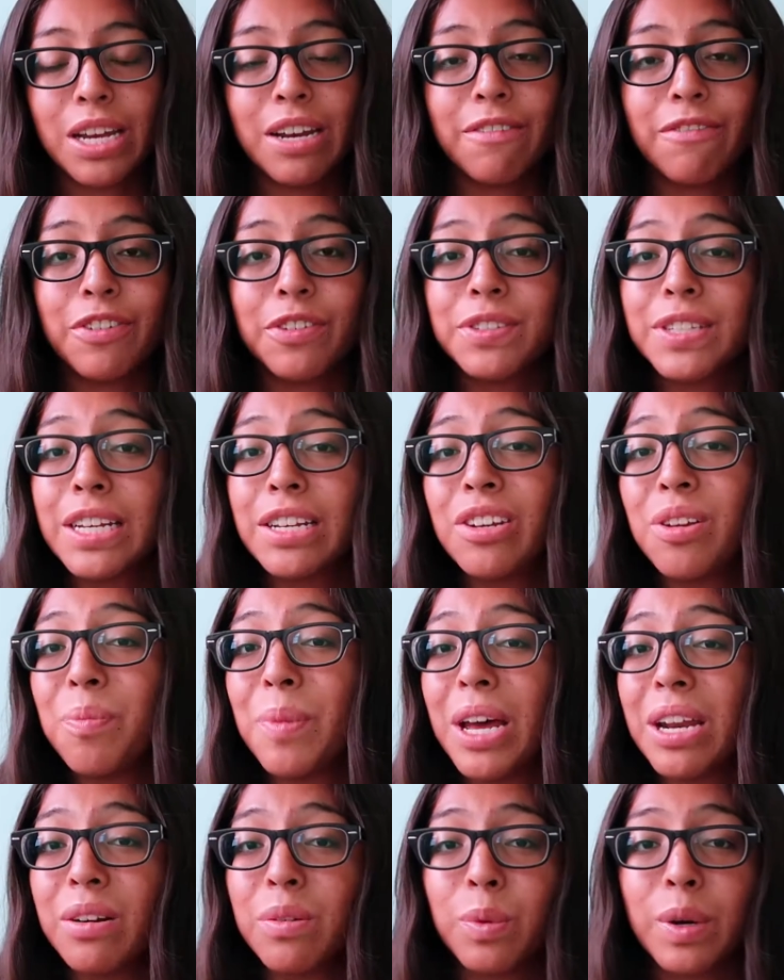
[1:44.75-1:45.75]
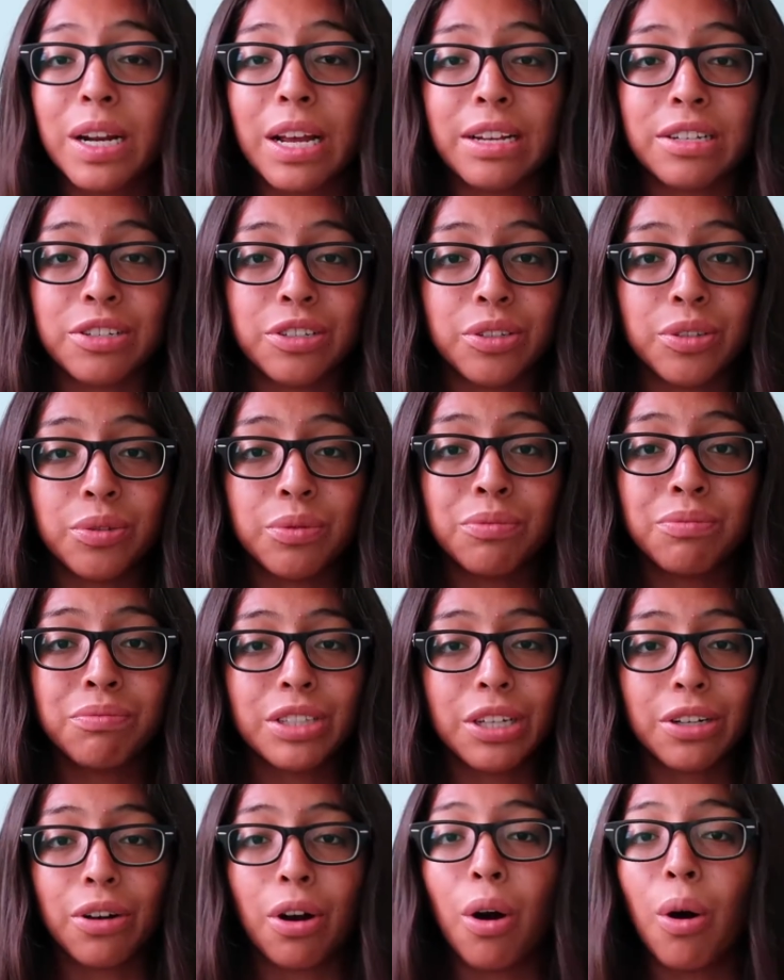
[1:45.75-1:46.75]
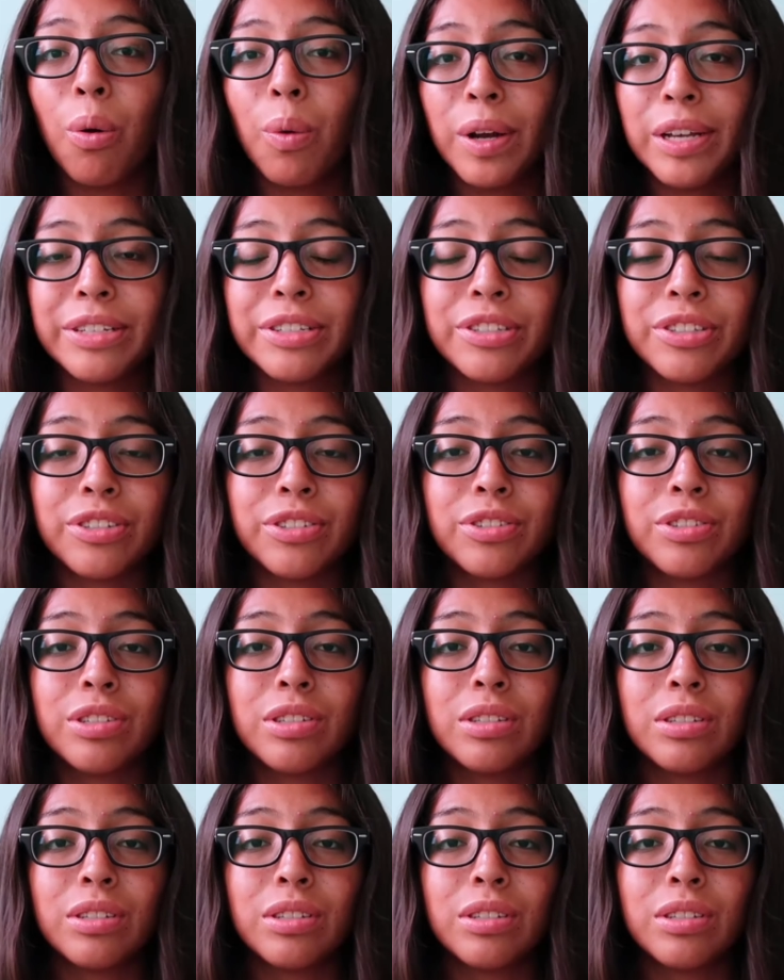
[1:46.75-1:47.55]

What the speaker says: and it feels like no matter what I do, they're always just